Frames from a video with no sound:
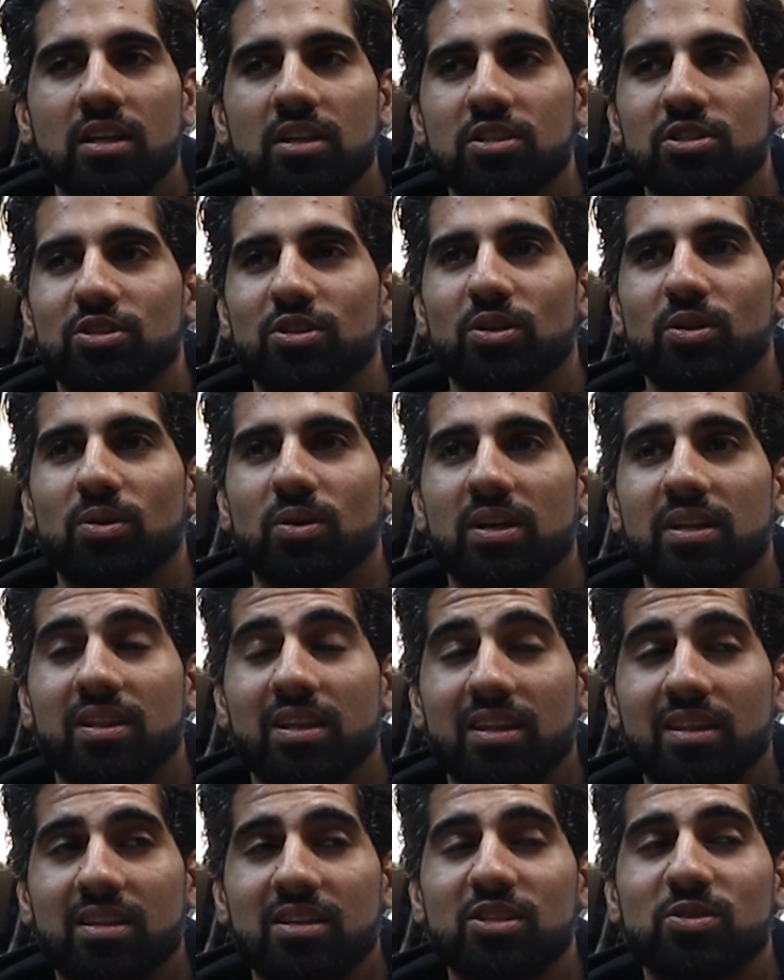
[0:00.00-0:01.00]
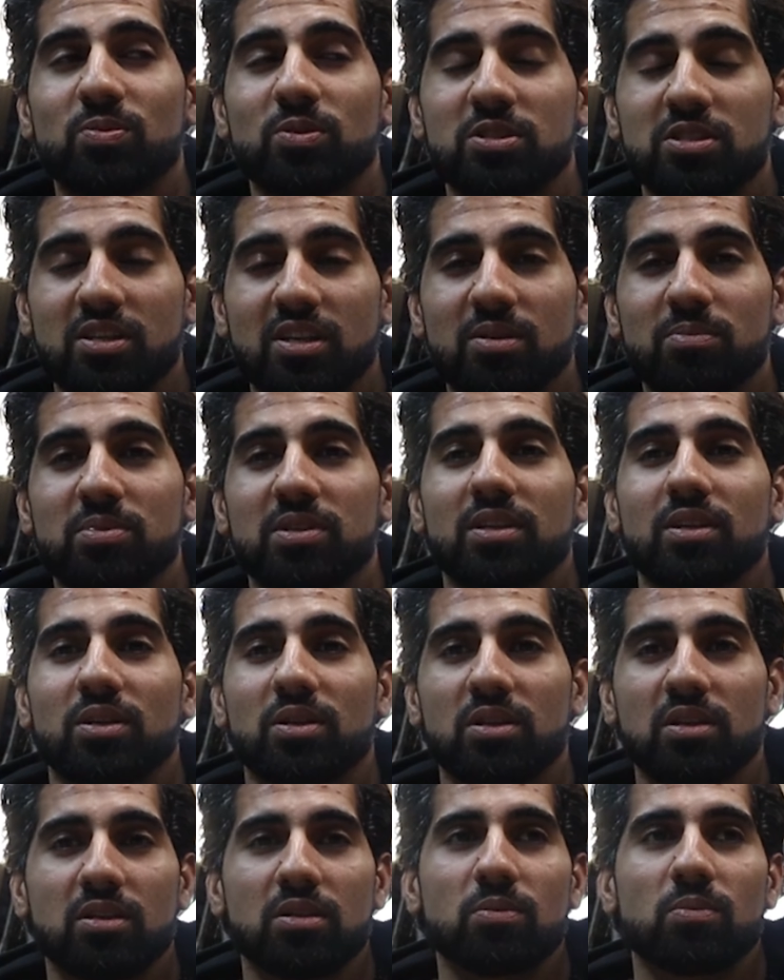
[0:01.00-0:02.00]
So I think this one's gonna be a
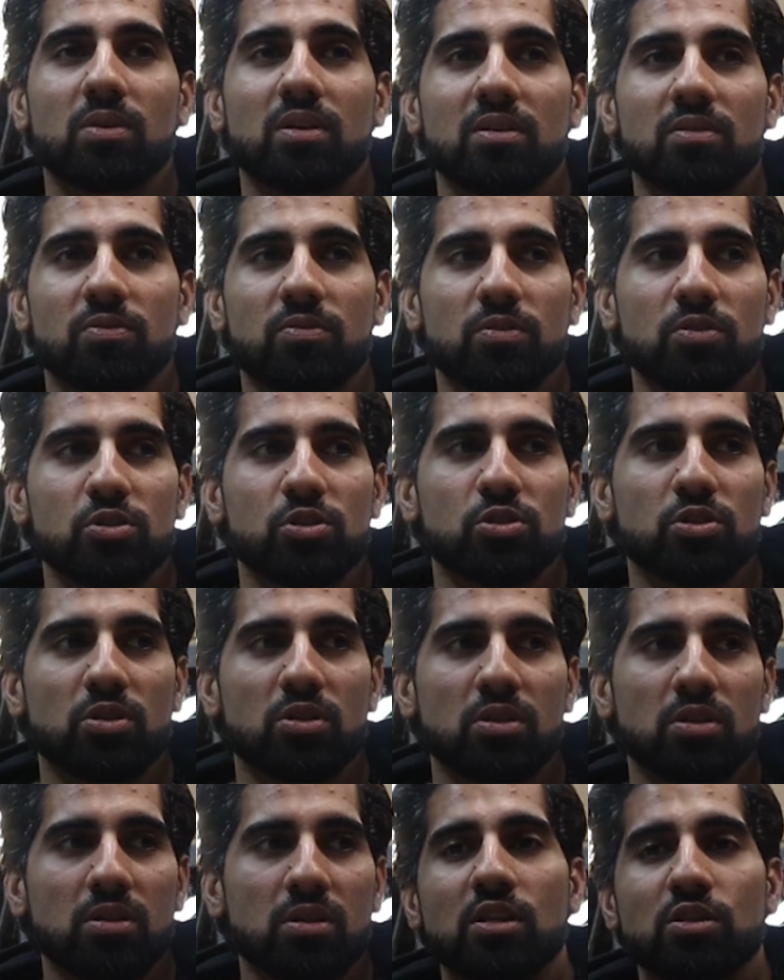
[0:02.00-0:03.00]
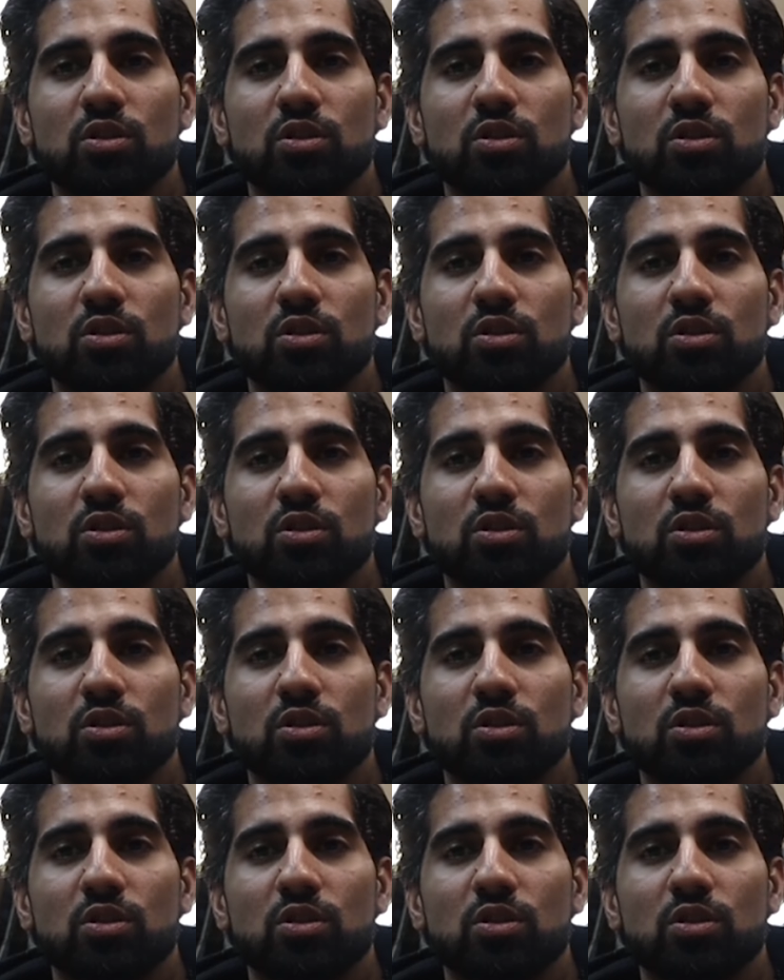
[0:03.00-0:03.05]
good one for sure.